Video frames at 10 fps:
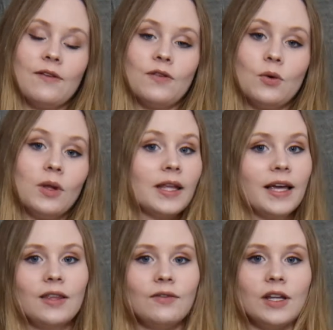If you
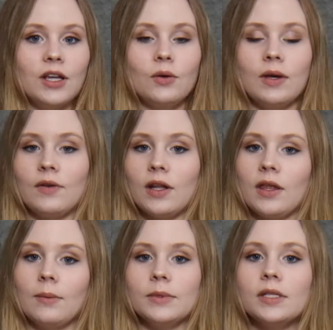like the video, give it a
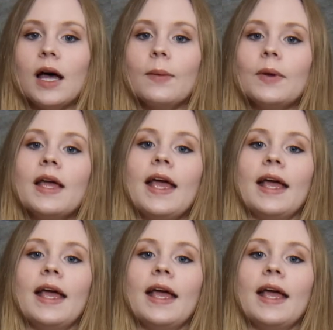thumbs up